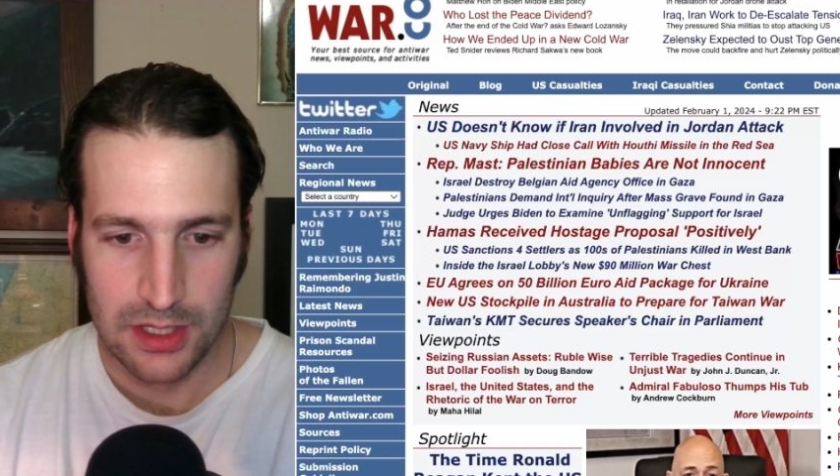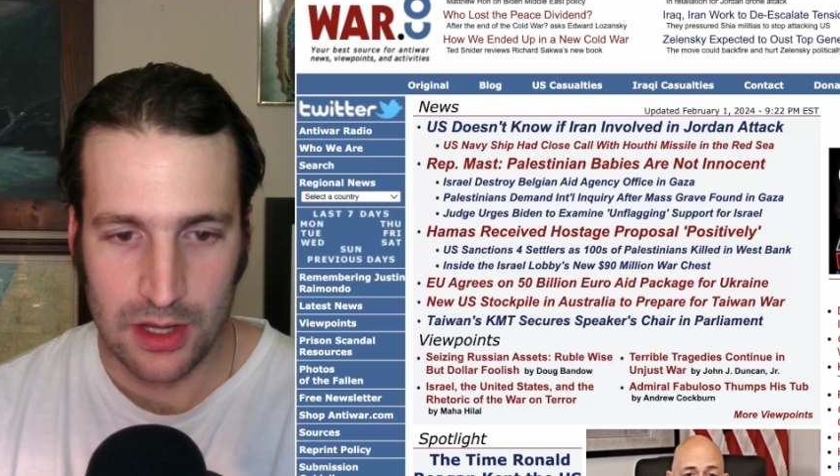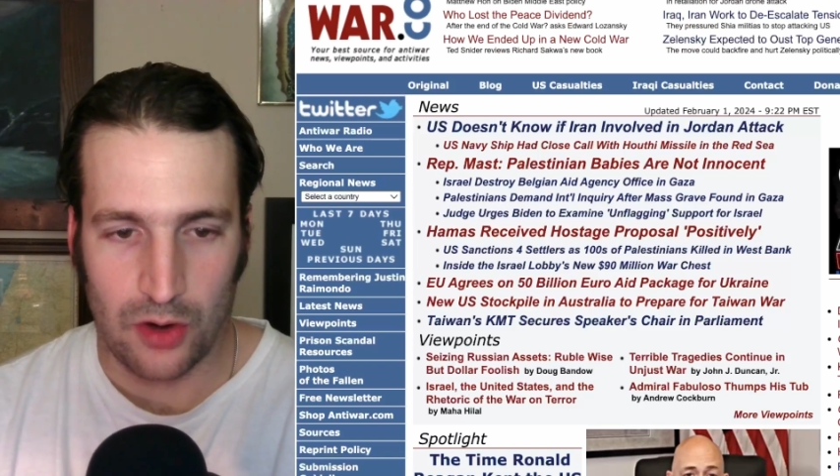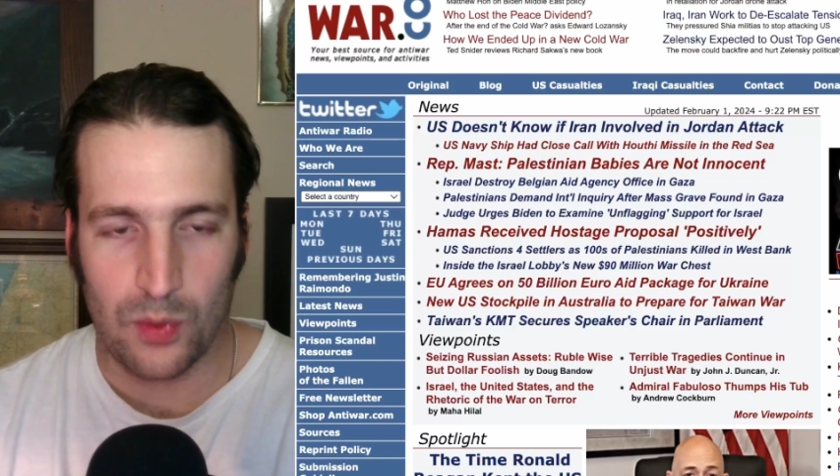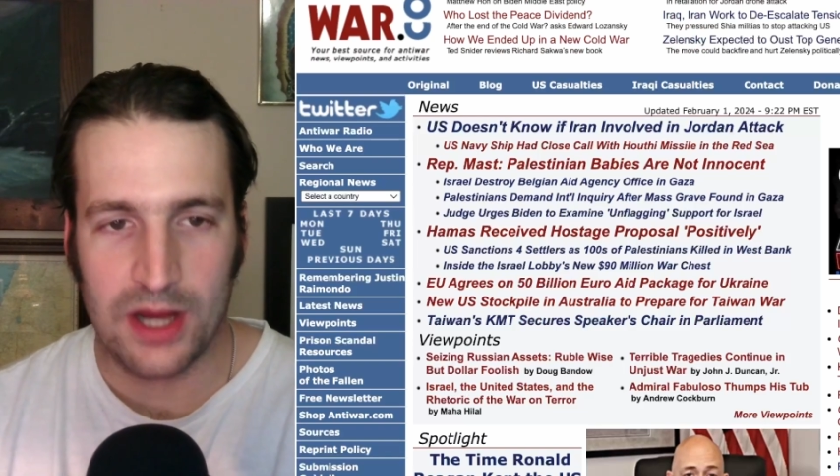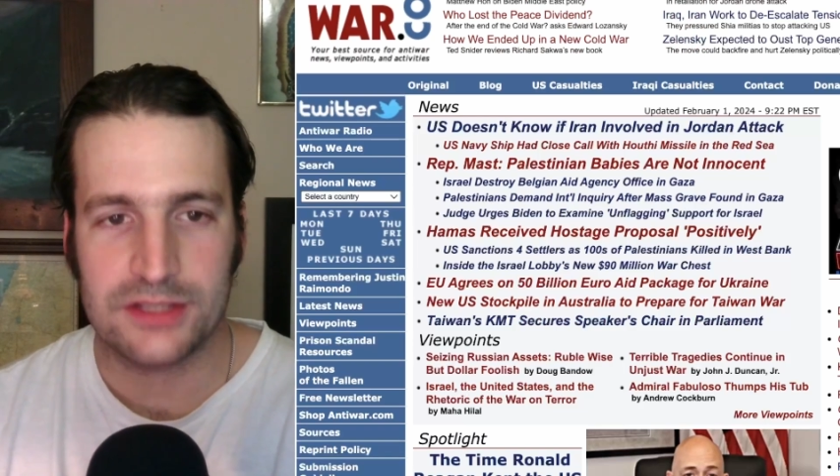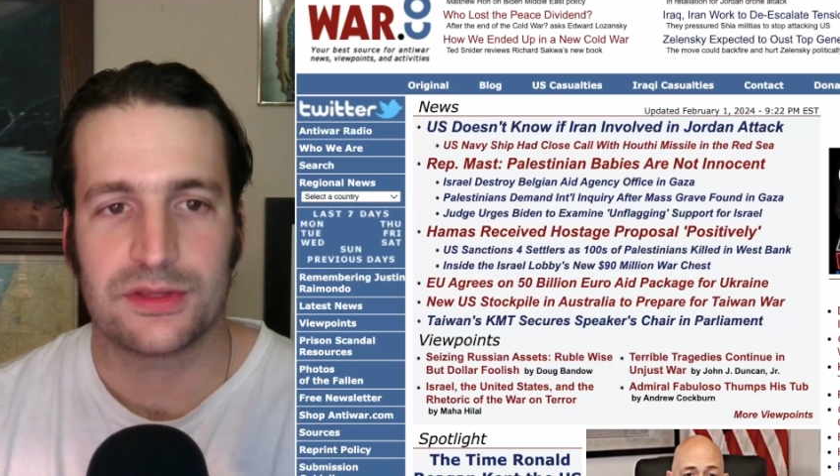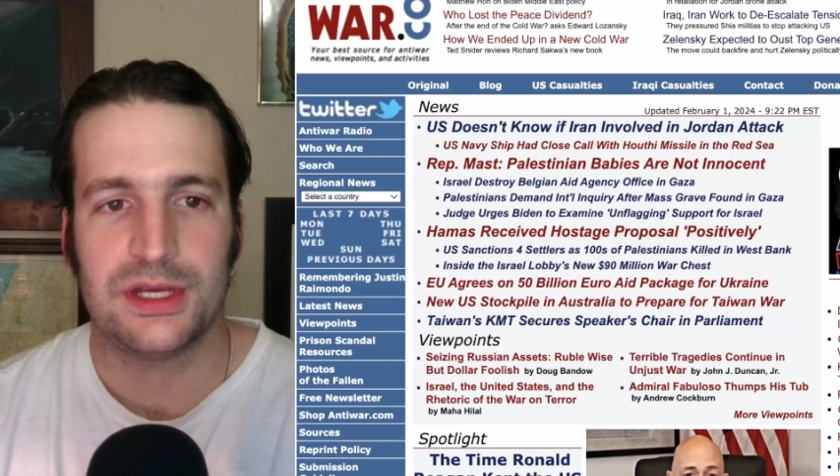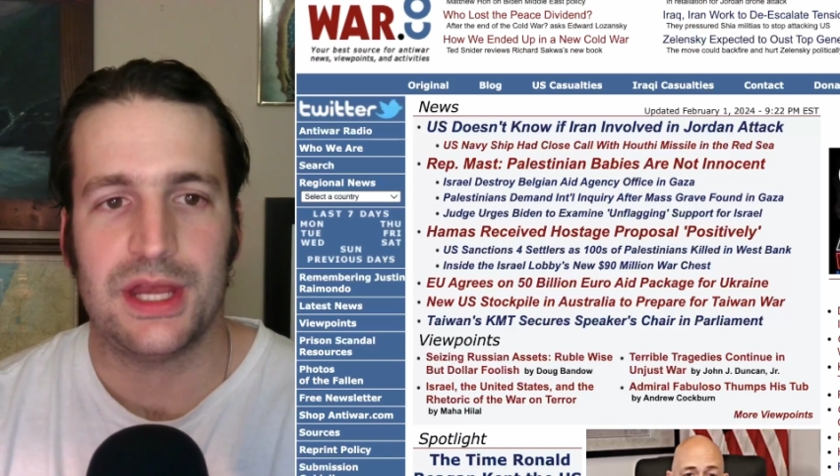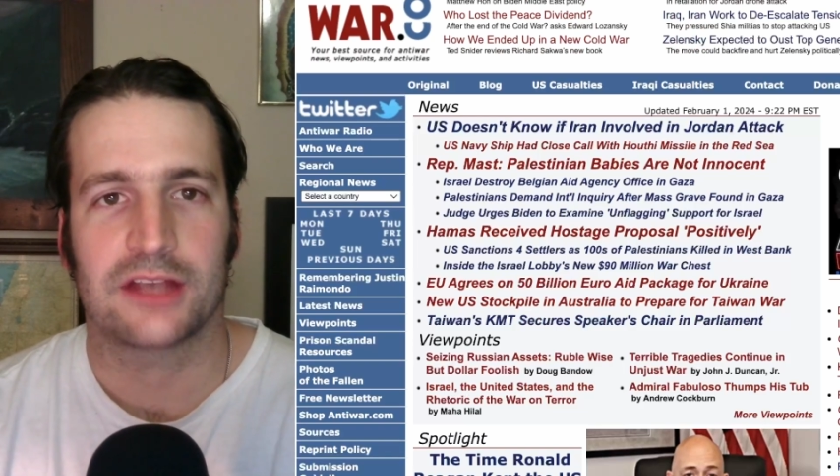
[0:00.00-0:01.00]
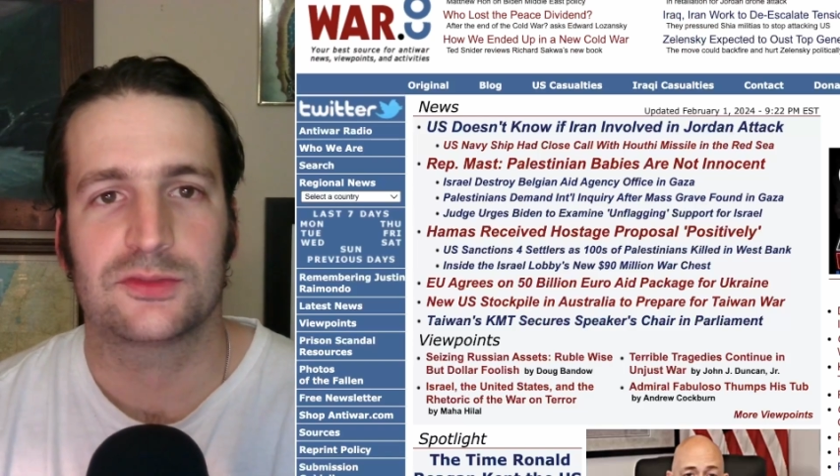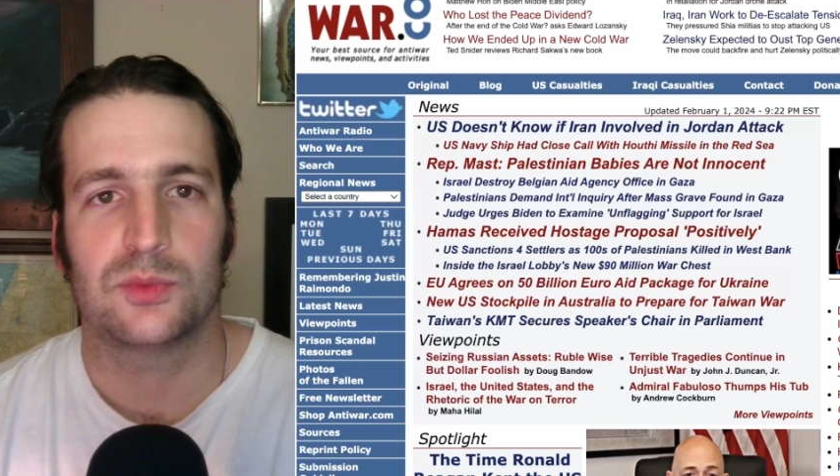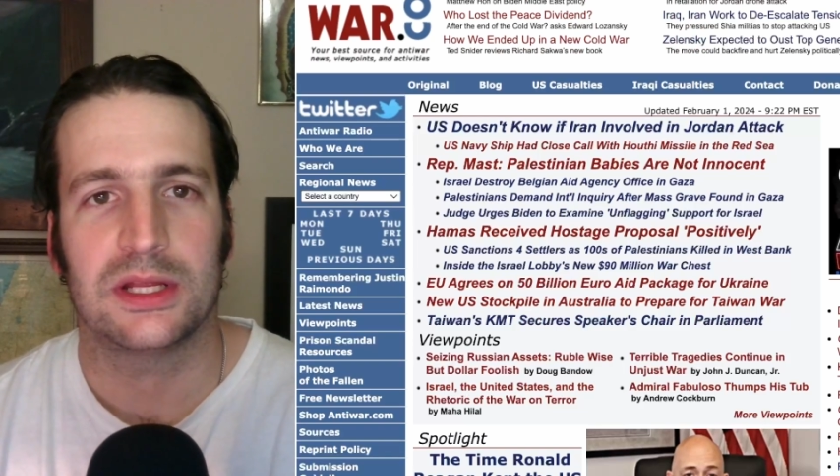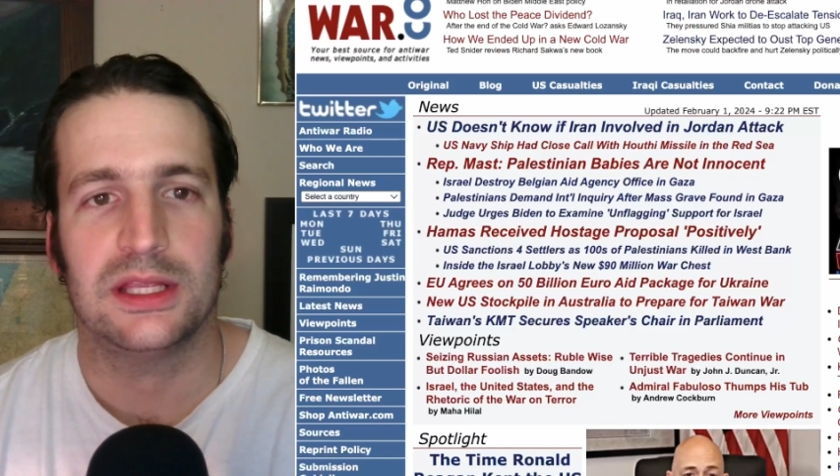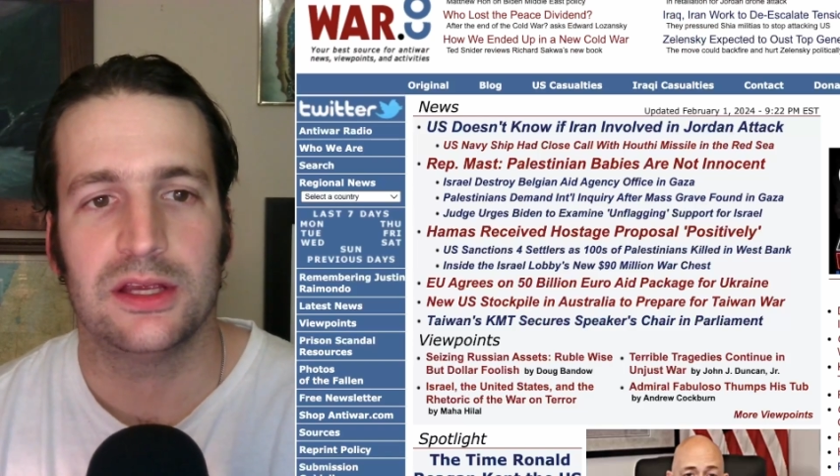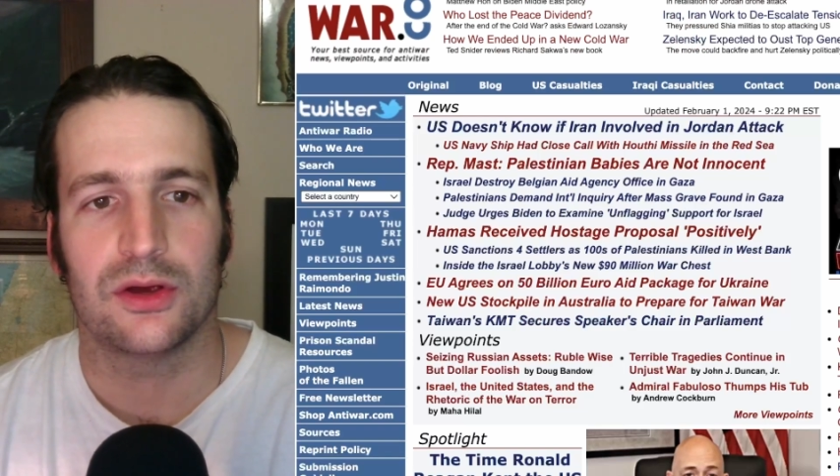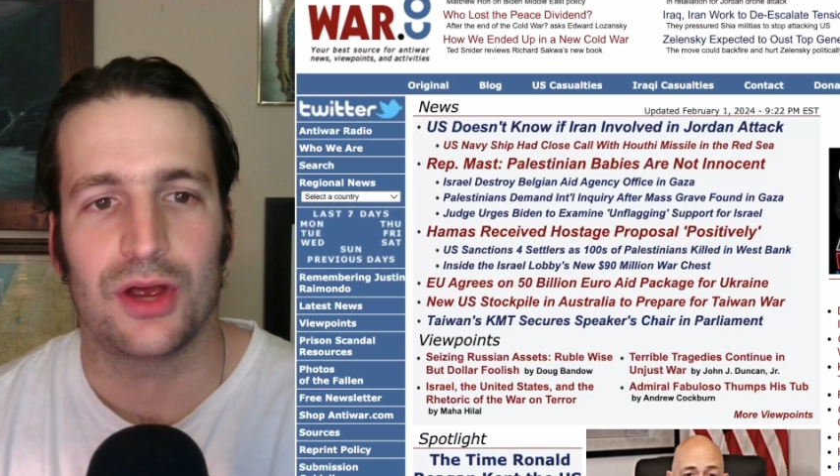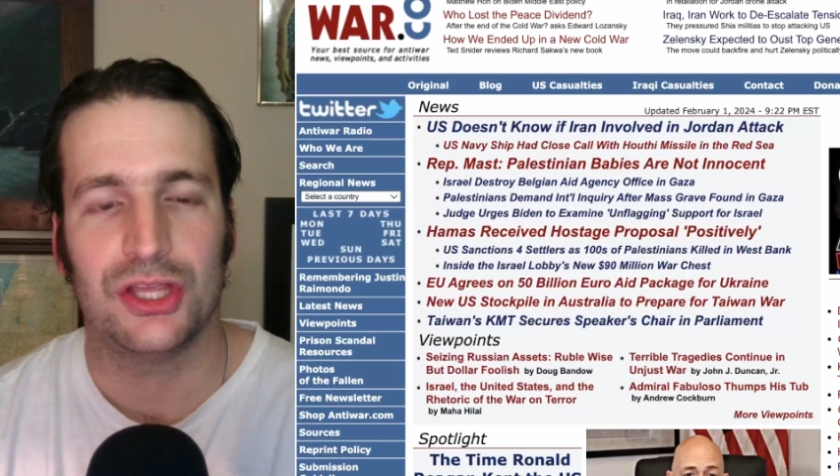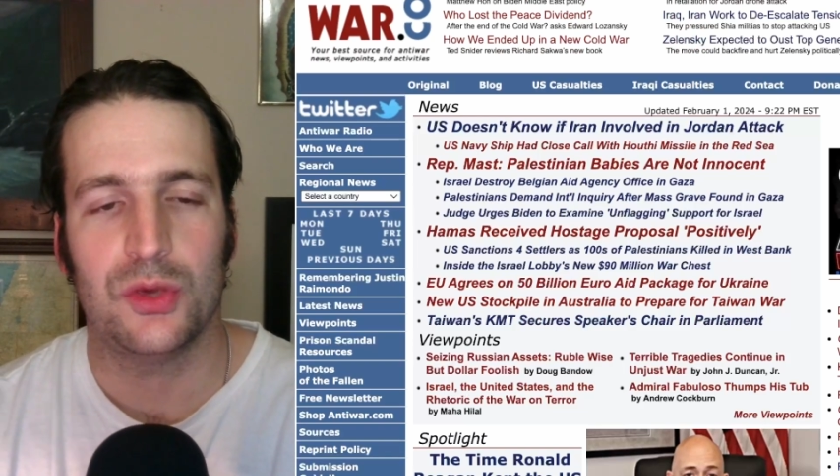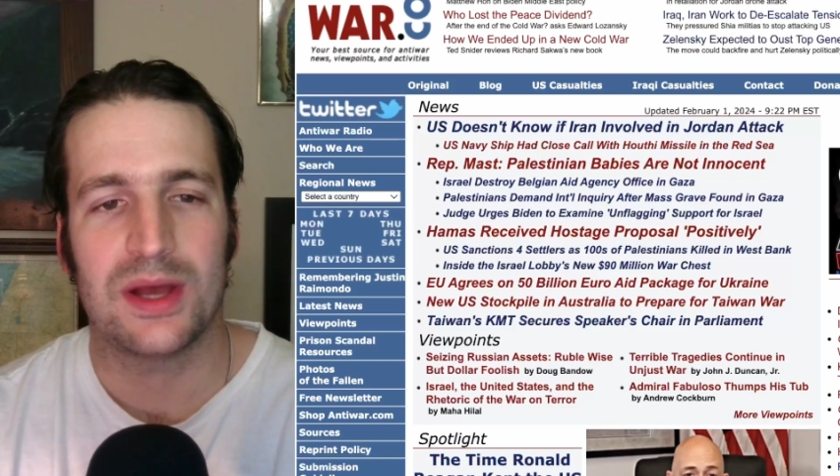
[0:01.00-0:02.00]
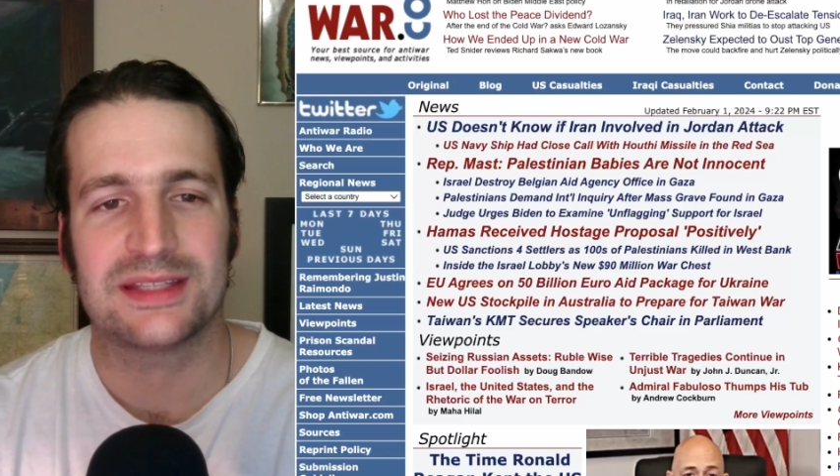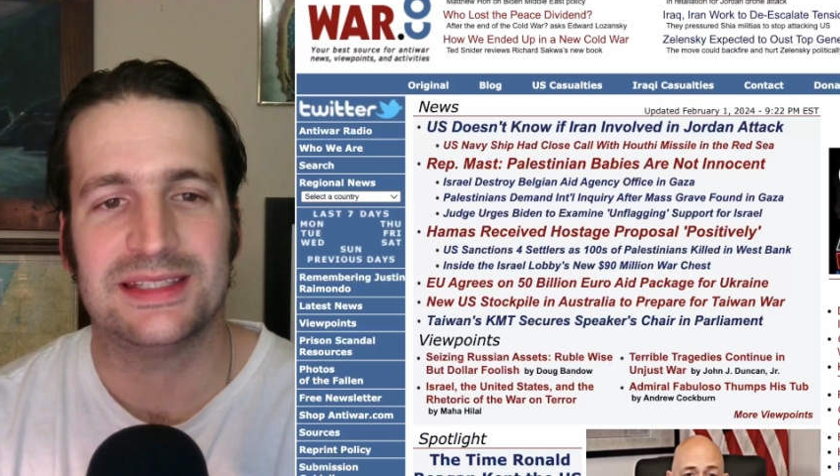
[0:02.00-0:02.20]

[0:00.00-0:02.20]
All right, so the next one here, a U.S.